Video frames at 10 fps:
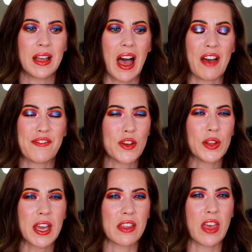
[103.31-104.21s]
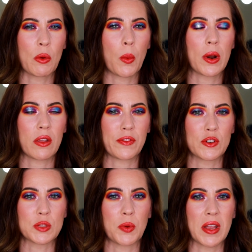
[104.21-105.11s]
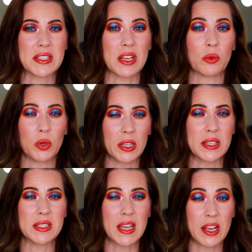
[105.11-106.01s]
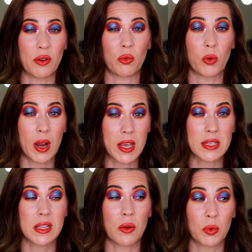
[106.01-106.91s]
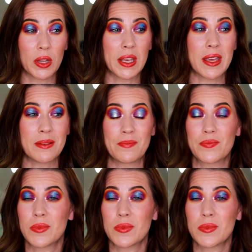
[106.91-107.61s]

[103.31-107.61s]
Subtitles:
I feel like they were one of the first brands that really did it right. They really